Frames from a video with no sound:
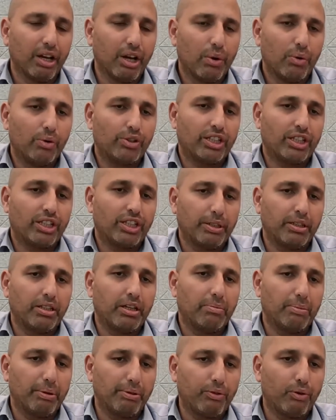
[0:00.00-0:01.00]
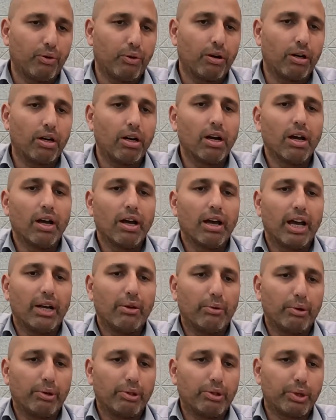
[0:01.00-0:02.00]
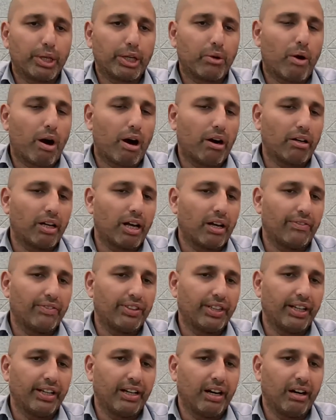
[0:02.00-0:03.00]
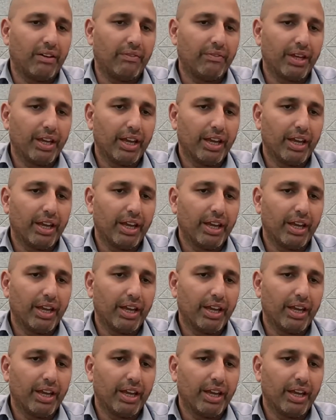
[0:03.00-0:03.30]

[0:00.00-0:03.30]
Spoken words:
which has been done before and which require a lot of data.